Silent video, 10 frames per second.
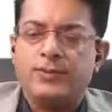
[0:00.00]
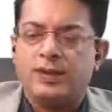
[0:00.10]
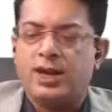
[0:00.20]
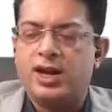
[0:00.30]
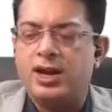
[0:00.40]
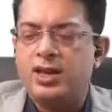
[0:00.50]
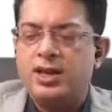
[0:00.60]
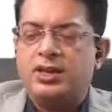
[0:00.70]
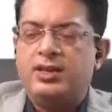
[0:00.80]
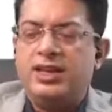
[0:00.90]
the
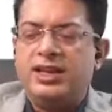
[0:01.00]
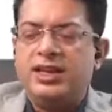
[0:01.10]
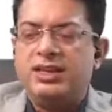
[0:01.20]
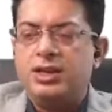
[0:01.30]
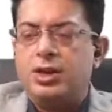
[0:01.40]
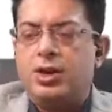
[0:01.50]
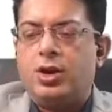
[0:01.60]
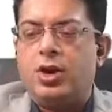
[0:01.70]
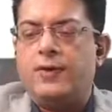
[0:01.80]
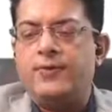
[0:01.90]
details
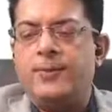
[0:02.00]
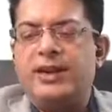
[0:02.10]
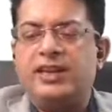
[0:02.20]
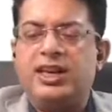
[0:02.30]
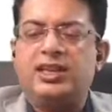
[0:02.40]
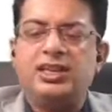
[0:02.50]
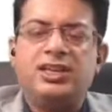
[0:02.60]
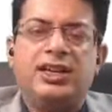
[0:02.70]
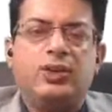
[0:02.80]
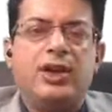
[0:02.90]
of the
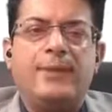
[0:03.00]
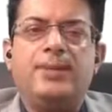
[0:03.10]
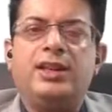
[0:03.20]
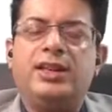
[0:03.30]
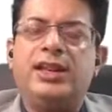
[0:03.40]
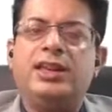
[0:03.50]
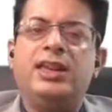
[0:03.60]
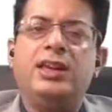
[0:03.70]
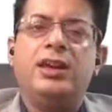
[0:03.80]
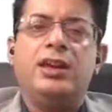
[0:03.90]
medications that you have been
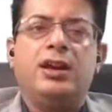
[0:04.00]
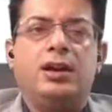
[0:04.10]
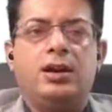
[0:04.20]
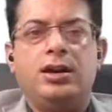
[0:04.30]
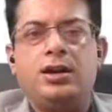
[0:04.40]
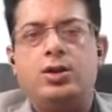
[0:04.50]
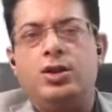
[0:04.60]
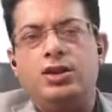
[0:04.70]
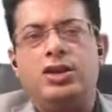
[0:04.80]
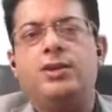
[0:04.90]
taking
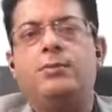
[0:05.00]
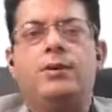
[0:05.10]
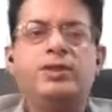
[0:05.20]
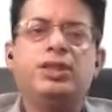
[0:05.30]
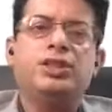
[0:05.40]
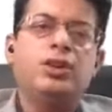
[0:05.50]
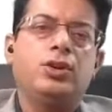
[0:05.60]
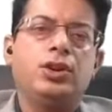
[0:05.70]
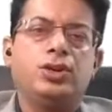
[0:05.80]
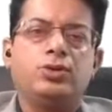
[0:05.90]
on the number which is there
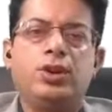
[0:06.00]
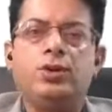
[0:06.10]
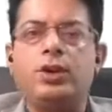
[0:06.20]
on your screen.